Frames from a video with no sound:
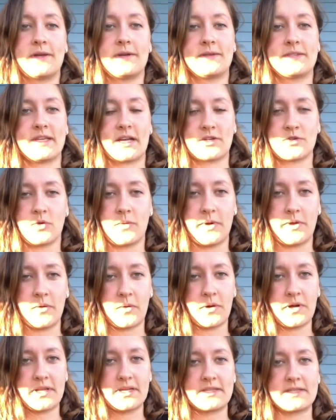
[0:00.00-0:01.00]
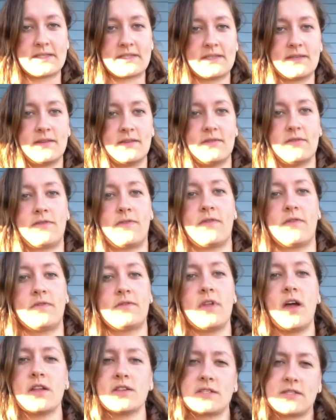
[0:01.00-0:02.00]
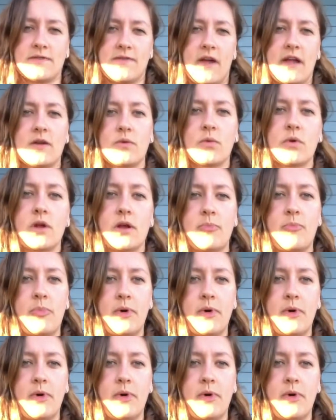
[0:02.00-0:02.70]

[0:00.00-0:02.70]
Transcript: sexual minorities to not just find work,